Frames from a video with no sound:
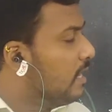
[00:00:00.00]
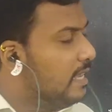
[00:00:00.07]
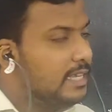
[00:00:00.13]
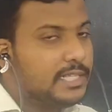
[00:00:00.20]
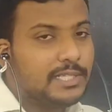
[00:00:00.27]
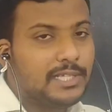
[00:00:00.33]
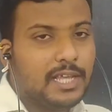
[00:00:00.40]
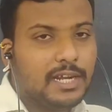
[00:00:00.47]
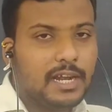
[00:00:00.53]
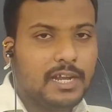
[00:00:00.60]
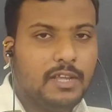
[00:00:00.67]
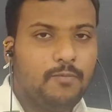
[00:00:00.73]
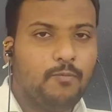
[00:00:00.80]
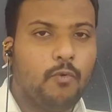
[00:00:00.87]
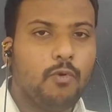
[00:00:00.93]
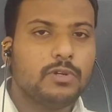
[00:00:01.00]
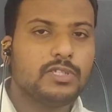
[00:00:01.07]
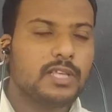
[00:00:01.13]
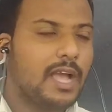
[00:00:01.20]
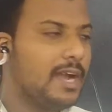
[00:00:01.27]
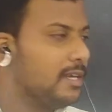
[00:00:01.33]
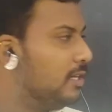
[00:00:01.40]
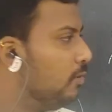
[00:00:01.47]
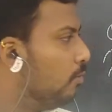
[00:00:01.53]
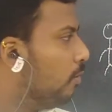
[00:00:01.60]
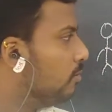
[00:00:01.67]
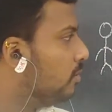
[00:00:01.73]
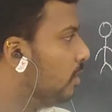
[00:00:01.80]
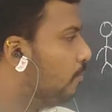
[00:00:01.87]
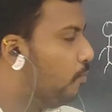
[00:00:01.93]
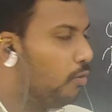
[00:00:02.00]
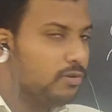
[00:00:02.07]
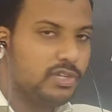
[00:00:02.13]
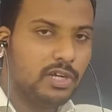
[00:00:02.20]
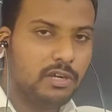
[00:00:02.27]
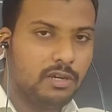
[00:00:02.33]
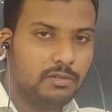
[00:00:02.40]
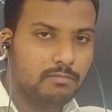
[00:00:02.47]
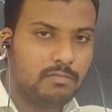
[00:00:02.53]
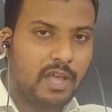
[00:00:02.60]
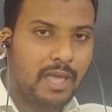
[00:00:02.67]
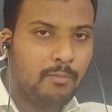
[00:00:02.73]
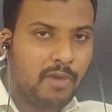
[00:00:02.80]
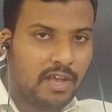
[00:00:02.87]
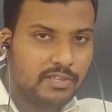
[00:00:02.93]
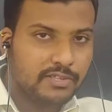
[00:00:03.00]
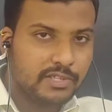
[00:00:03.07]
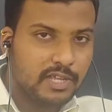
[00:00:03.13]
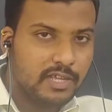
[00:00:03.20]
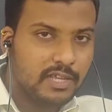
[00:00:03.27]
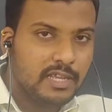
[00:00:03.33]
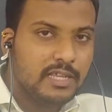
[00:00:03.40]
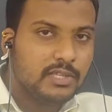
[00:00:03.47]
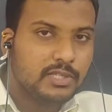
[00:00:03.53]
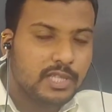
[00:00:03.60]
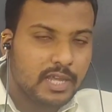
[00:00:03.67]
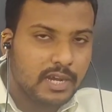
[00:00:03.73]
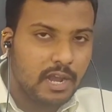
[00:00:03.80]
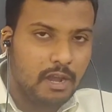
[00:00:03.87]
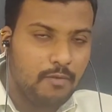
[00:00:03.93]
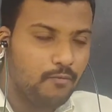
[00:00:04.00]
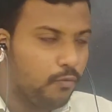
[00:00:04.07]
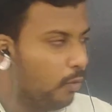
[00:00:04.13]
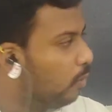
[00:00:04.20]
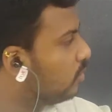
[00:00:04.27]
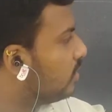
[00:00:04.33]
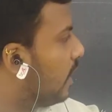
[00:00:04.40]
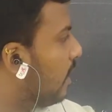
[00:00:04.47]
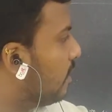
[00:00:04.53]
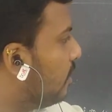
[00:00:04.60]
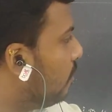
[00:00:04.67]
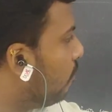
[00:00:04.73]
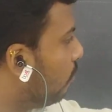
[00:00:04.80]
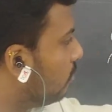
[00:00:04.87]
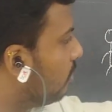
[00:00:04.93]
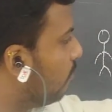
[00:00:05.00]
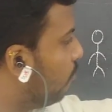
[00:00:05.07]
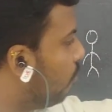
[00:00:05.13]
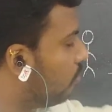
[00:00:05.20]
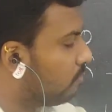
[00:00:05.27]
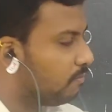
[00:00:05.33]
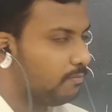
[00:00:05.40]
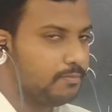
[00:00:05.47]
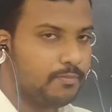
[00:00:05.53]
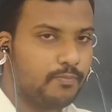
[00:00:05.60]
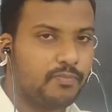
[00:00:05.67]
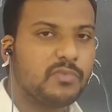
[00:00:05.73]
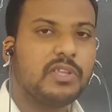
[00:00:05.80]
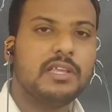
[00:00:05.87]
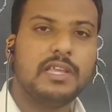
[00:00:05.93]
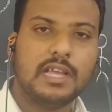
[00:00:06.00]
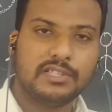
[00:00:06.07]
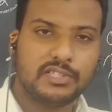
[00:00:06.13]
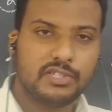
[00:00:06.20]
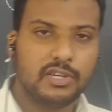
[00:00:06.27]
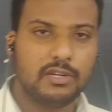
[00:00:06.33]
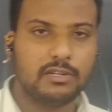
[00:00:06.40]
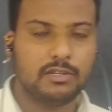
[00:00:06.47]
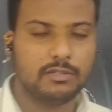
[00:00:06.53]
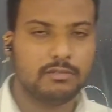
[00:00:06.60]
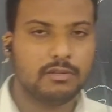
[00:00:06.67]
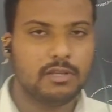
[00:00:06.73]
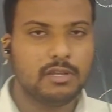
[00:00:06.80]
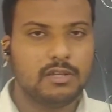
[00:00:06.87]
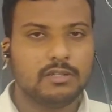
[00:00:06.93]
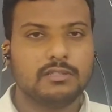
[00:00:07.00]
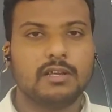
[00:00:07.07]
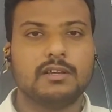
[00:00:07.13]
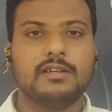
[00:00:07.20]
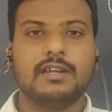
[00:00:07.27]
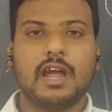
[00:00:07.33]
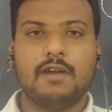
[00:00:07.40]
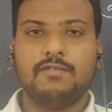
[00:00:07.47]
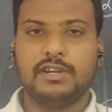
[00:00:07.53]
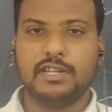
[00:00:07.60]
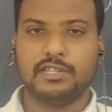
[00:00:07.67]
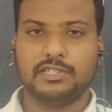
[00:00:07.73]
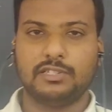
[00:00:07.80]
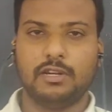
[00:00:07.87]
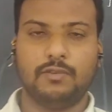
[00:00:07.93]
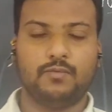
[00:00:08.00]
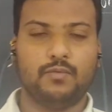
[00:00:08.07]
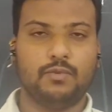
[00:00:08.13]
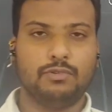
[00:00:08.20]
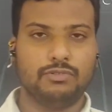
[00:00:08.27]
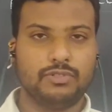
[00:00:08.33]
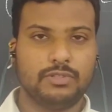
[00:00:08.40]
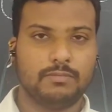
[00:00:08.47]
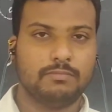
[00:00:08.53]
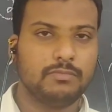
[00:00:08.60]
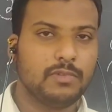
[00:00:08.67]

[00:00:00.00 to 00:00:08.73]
Is there any force acting on that book children? I am asking, is there any force acting on the book? Yes children, the gravitational force.